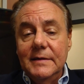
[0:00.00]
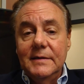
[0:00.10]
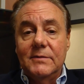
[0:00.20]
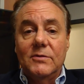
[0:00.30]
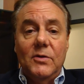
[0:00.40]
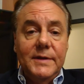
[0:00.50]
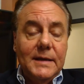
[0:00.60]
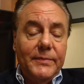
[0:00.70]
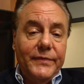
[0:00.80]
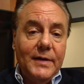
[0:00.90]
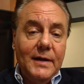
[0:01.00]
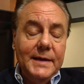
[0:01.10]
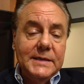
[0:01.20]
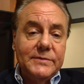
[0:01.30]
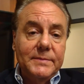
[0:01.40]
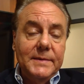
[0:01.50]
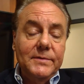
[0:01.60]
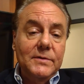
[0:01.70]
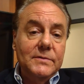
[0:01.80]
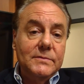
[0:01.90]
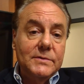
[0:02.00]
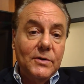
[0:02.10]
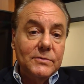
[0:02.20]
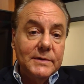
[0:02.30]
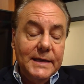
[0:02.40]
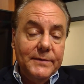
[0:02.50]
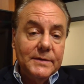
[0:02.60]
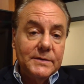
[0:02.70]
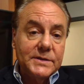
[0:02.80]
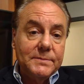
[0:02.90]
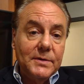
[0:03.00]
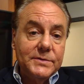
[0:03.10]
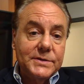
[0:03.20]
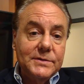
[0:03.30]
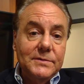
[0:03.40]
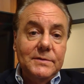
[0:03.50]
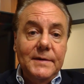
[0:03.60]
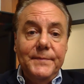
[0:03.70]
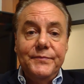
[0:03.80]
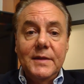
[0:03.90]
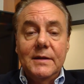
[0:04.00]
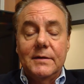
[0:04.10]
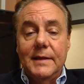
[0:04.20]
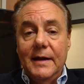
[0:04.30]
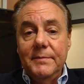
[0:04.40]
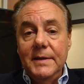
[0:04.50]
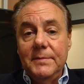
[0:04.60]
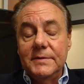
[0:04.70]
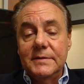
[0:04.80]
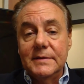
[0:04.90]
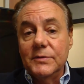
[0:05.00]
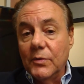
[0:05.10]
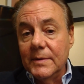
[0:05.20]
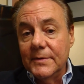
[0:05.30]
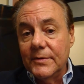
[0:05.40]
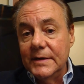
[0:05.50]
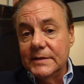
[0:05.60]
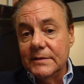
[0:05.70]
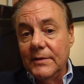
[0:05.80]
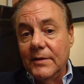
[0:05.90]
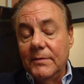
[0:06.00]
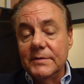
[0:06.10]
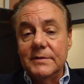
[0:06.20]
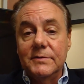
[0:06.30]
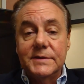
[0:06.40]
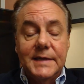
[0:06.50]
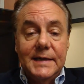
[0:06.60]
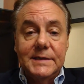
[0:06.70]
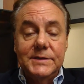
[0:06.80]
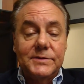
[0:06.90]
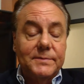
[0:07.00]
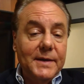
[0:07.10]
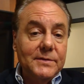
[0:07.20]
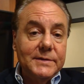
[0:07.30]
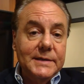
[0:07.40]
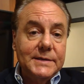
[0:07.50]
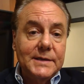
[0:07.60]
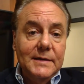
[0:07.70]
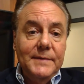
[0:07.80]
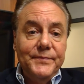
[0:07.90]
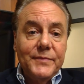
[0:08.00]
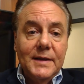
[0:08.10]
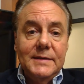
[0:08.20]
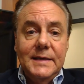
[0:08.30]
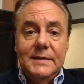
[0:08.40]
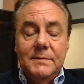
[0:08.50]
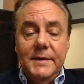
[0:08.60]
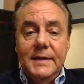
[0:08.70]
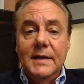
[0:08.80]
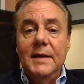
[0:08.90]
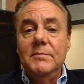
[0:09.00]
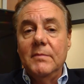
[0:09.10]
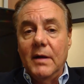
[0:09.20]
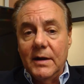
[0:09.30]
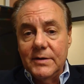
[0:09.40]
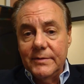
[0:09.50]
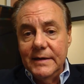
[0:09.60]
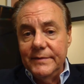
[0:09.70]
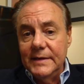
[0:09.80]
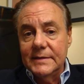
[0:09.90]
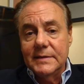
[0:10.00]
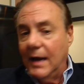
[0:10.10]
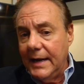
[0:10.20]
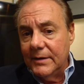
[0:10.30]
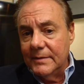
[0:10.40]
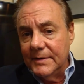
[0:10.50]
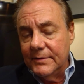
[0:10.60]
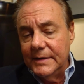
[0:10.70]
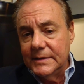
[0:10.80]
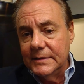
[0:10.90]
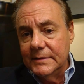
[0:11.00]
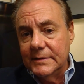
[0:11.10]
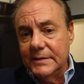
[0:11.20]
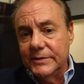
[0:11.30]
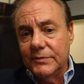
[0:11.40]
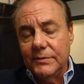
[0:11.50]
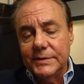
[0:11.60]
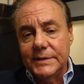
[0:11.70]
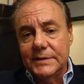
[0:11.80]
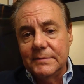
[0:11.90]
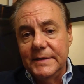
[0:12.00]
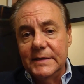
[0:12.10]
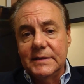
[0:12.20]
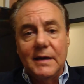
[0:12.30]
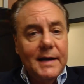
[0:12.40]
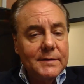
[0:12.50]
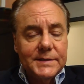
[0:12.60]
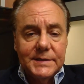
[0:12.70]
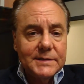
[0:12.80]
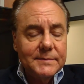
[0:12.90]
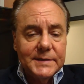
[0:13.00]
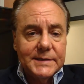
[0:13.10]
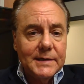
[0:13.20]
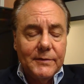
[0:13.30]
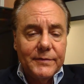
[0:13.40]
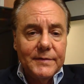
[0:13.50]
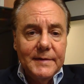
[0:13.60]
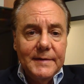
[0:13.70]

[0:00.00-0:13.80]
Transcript: They're rolling up fines for people who don't leave when they're supposed to. They're allowing people to ignore immigration law with no sanctions or penalties. Indeed, they're making a mockery of the entire immigration control system, the entire system itself.